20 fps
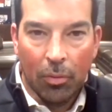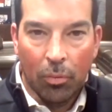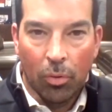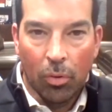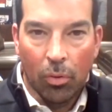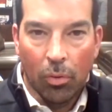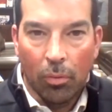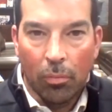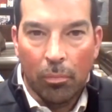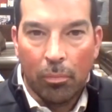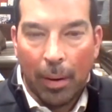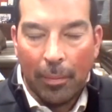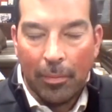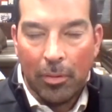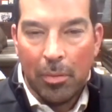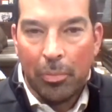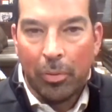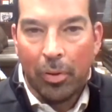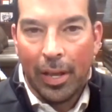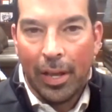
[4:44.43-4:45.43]
we'll
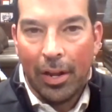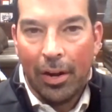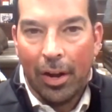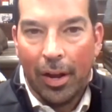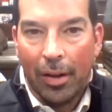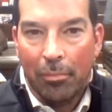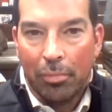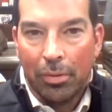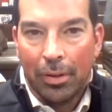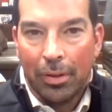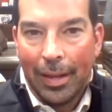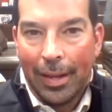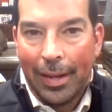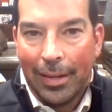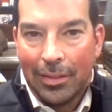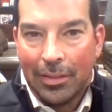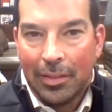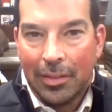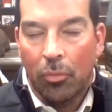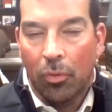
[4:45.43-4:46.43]
probably plan on
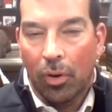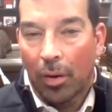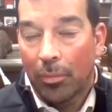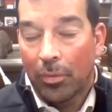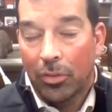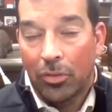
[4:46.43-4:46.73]
playing somewhere